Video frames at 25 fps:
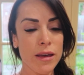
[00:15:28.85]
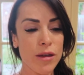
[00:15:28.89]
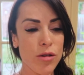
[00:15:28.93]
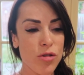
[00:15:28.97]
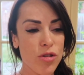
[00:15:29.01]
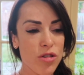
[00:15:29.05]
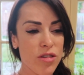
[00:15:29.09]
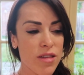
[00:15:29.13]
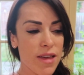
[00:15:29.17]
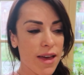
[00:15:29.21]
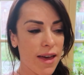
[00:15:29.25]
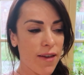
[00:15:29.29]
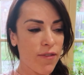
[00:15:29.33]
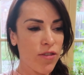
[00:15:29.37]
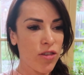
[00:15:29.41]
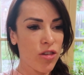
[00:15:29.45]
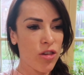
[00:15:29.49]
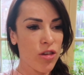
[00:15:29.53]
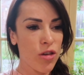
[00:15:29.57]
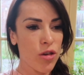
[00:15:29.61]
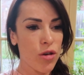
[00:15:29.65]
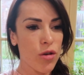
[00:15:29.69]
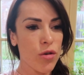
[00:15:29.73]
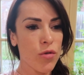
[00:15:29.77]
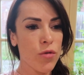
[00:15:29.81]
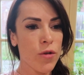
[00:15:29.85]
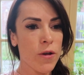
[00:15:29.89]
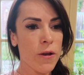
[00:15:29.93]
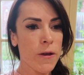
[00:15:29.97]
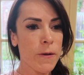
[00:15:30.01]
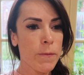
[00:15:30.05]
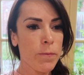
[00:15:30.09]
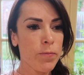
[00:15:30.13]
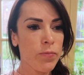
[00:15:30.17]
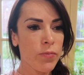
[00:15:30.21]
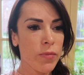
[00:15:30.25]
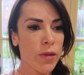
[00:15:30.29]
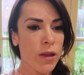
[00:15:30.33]
You just have to
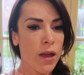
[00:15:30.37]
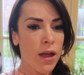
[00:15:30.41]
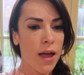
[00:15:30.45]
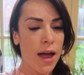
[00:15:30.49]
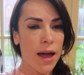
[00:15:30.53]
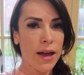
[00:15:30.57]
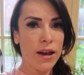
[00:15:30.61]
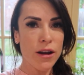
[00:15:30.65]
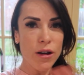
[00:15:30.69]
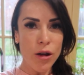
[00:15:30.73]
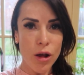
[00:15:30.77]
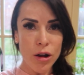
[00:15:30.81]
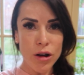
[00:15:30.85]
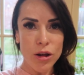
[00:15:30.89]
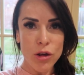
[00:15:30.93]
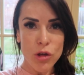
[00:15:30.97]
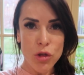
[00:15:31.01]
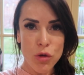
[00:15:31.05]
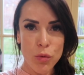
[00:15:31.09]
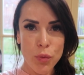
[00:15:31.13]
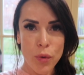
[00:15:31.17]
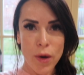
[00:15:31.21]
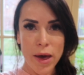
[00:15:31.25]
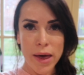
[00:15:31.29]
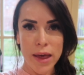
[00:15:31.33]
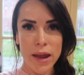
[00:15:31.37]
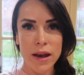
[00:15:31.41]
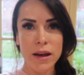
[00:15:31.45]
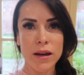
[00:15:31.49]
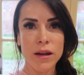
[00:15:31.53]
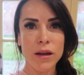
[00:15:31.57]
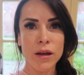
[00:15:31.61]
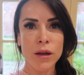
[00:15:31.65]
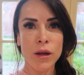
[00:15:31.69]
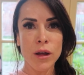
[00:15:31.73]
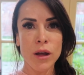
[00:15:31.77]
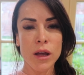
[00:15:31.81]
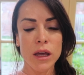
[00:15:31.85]
acknowledge
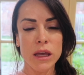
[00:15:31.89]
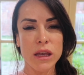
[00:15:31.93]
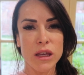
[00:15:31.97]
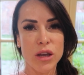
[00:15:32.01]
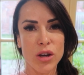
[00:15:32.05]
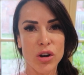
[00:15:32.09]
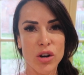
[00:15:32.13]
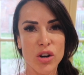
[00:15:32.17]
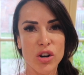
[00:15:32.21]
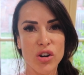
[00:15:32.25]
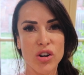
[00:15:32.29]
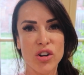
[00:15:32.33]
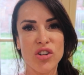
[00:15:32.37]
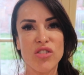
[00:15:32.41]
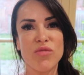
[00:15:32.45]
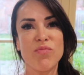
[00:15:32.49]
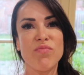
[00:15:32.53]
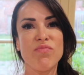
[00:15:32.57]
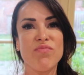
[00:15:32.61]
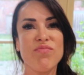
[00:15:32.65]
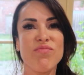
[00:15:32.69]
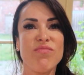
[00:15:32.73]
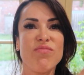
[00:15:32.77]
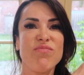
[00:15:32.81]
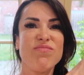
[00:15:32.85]
when you're